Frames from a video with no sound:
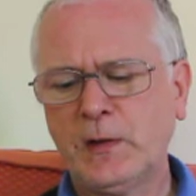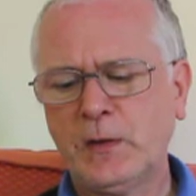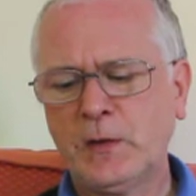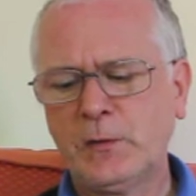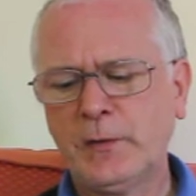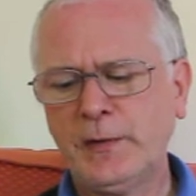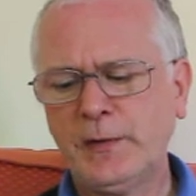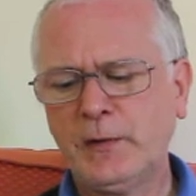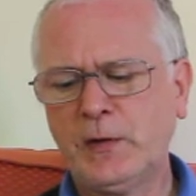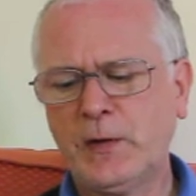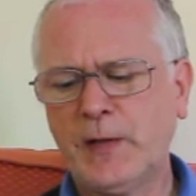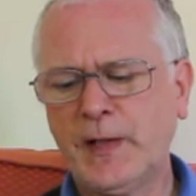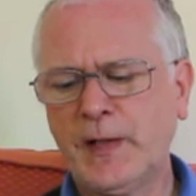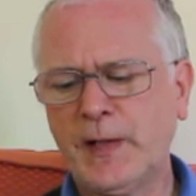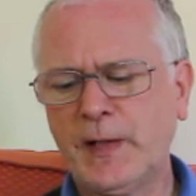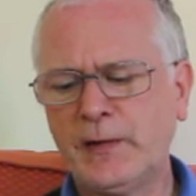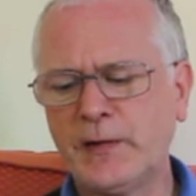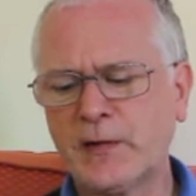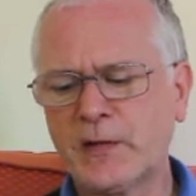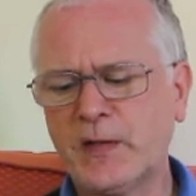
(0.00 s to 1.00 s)
Will your
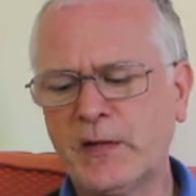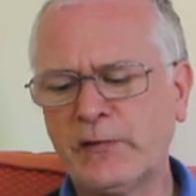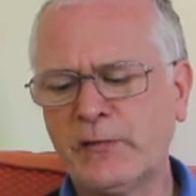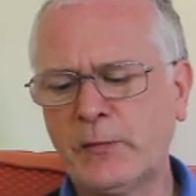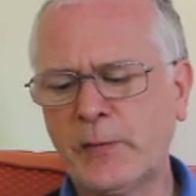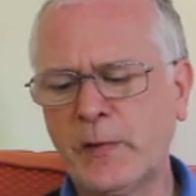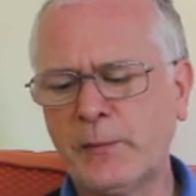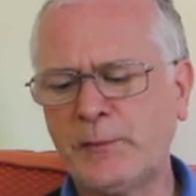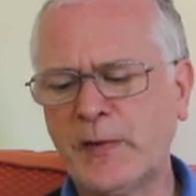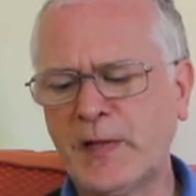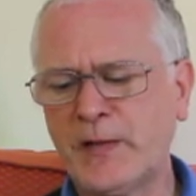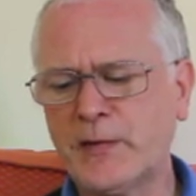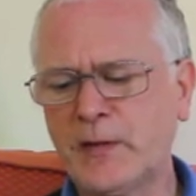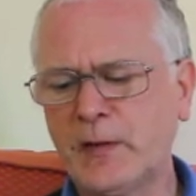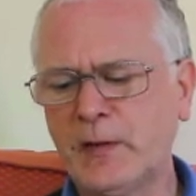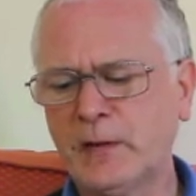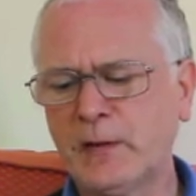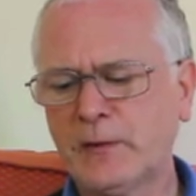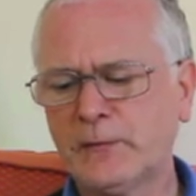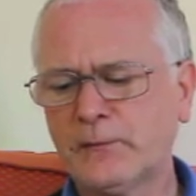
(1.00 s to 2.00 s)
Highness never be better?